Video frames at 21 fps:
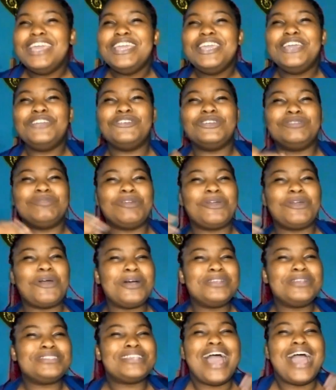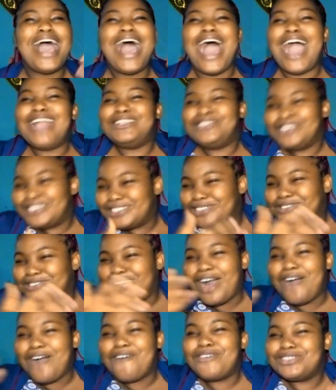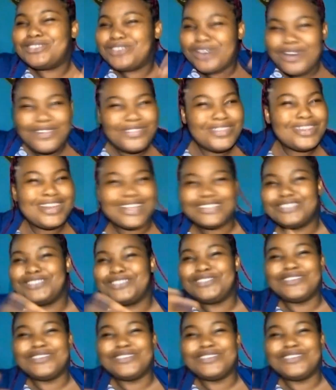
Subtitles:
It was because I was under that